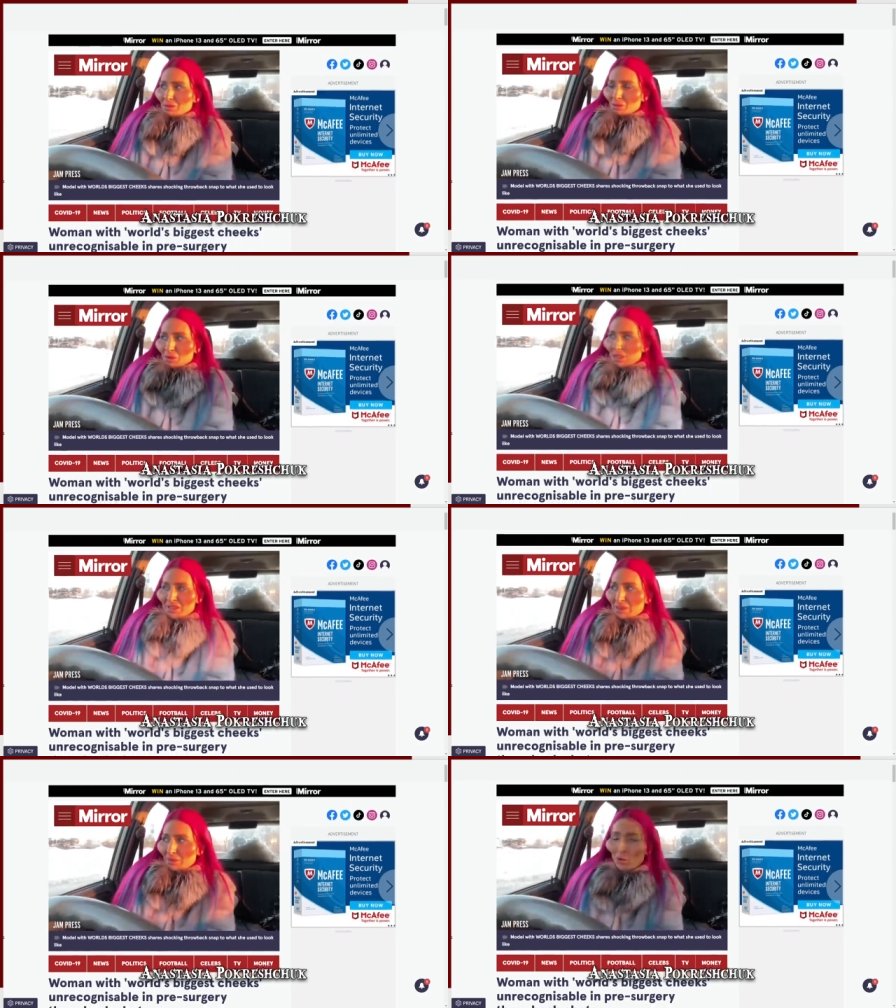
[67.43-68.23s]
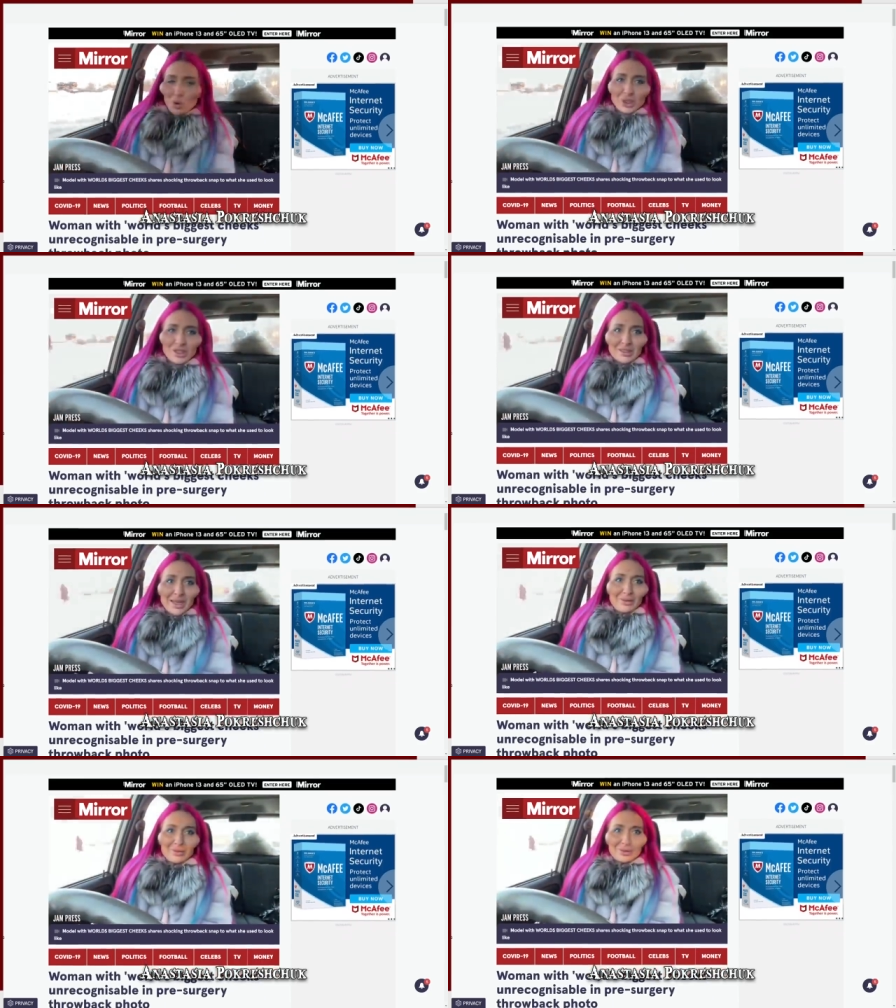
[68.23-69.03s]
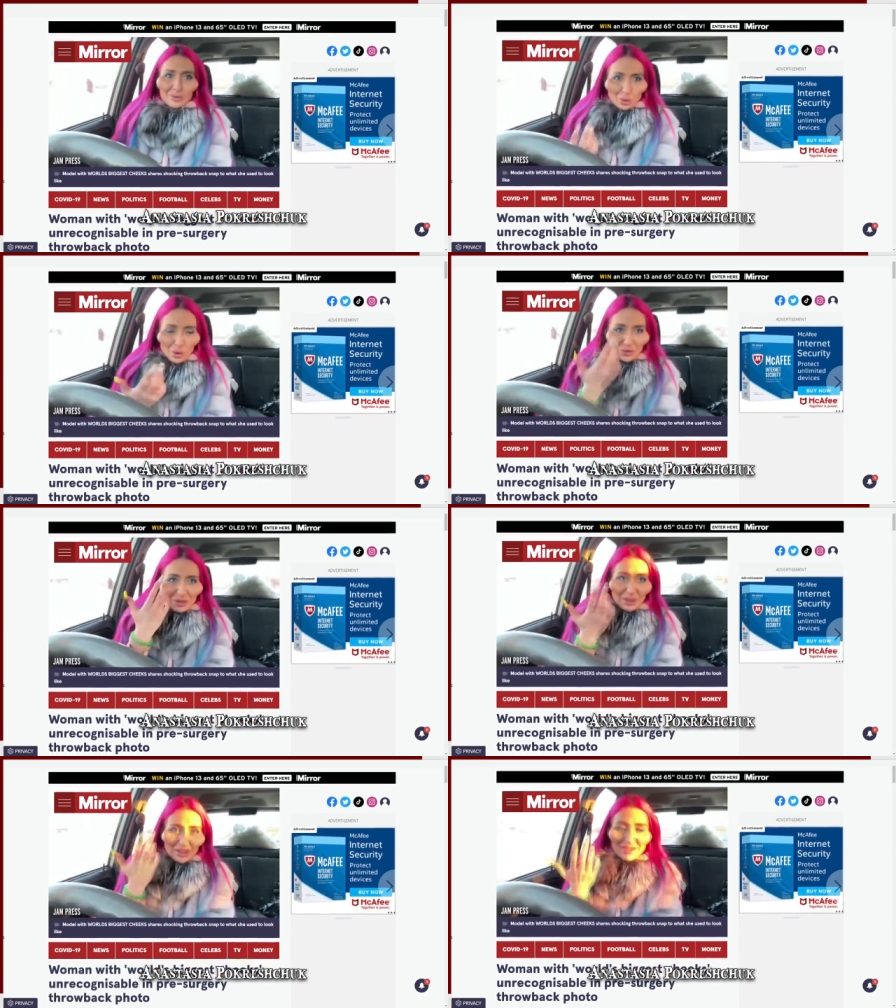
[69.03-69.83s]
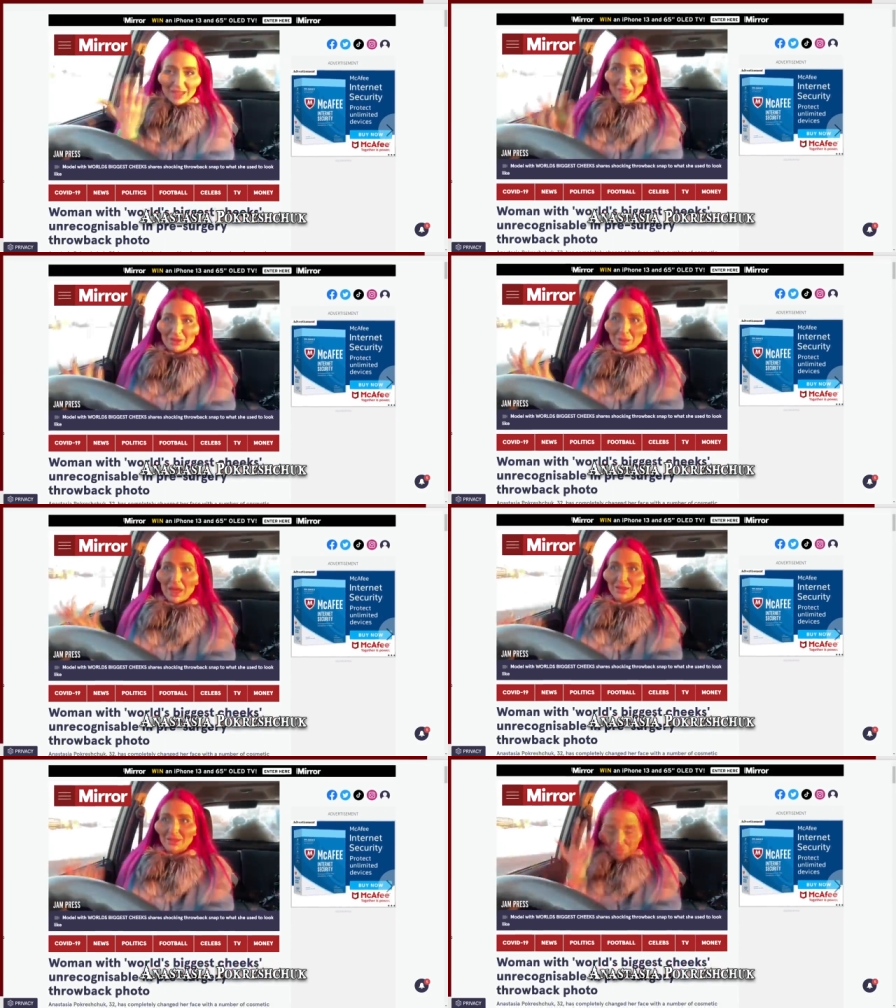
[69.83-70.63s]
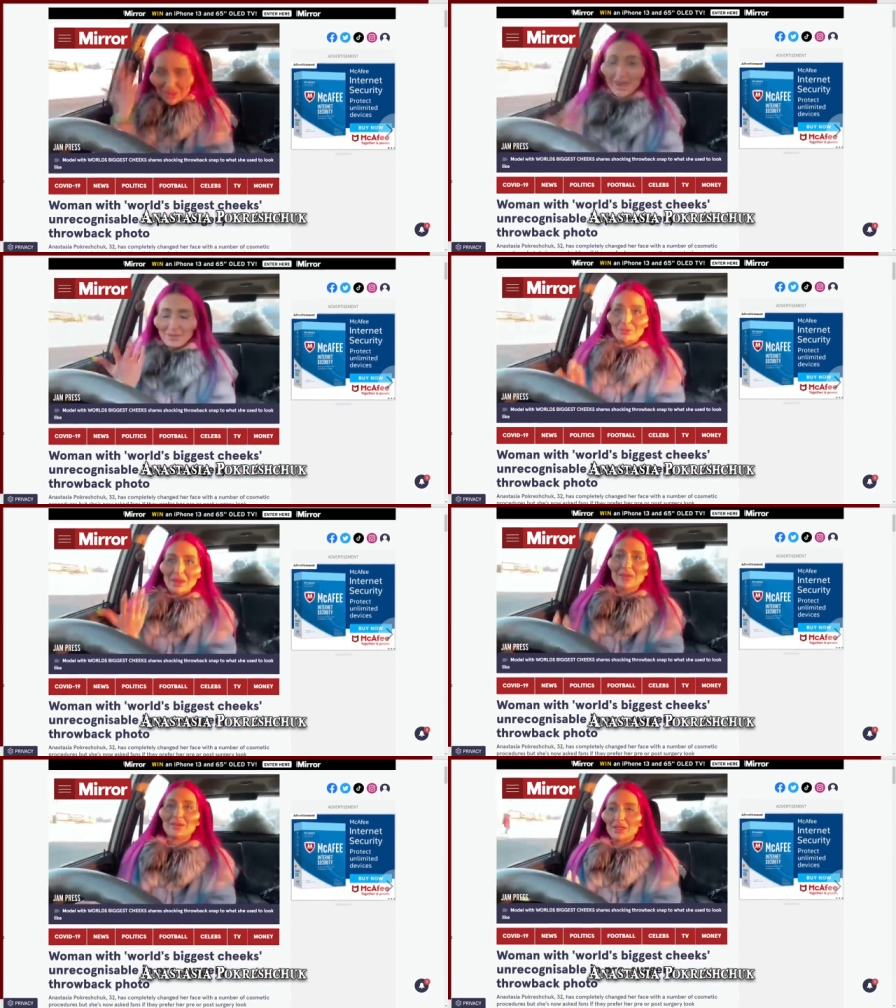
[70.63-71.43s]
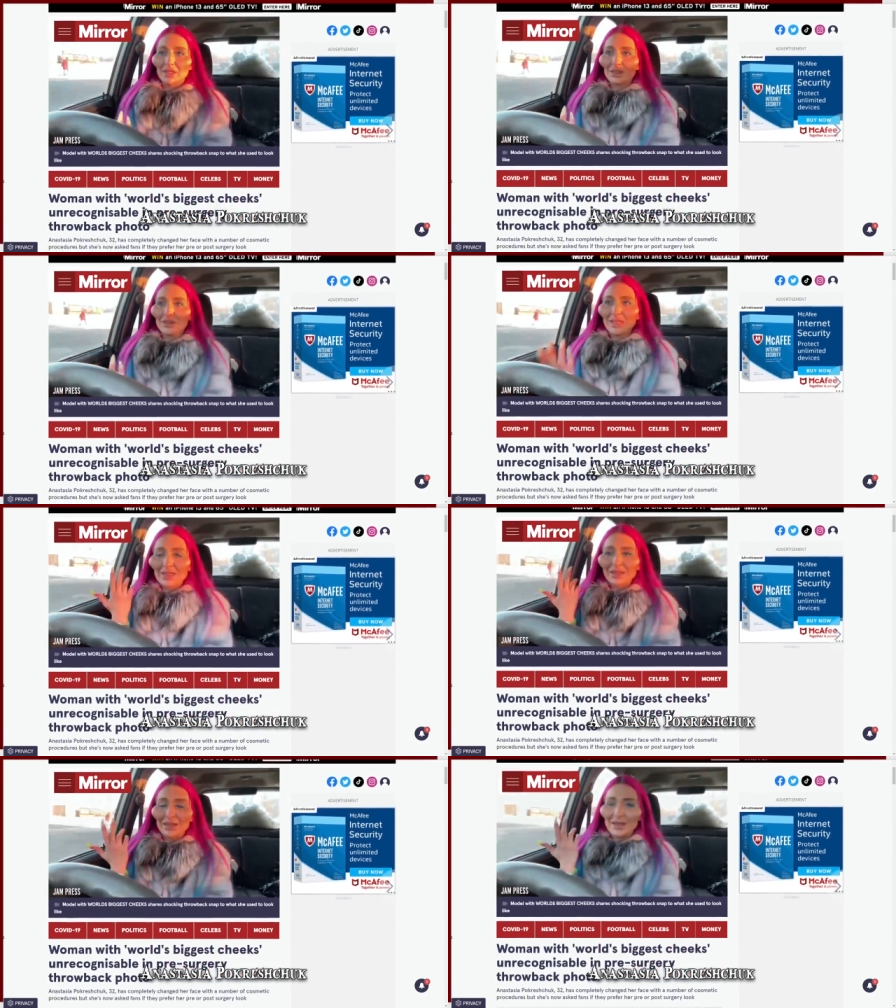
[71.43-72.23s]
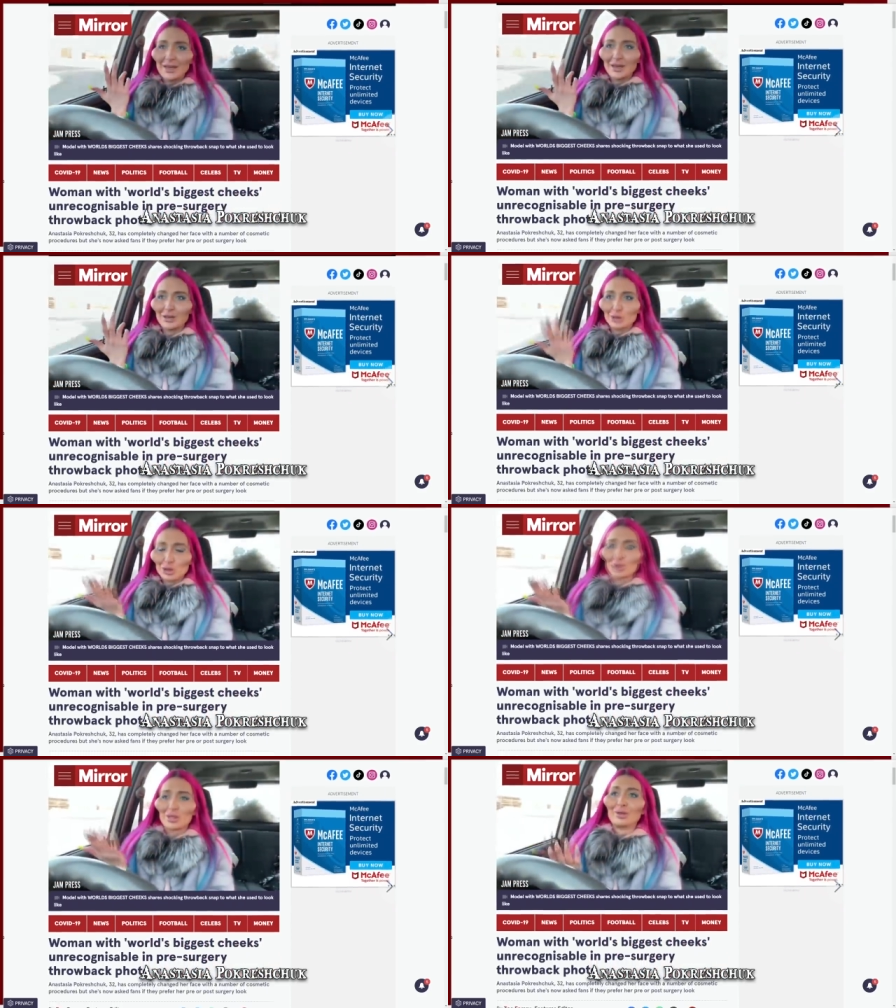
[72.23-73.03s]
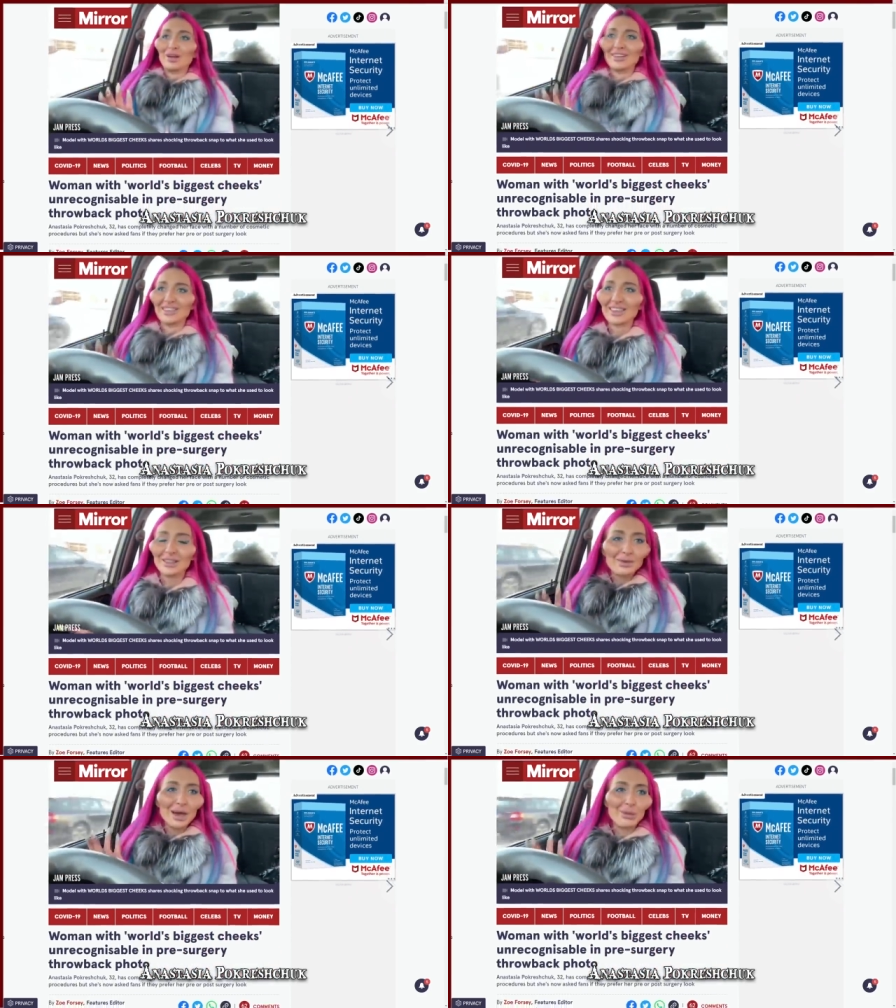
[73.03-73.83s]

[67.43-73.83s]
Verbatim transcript: also admitted in an interview that she'd been harassed online but nevertheless maintained that she loved her look.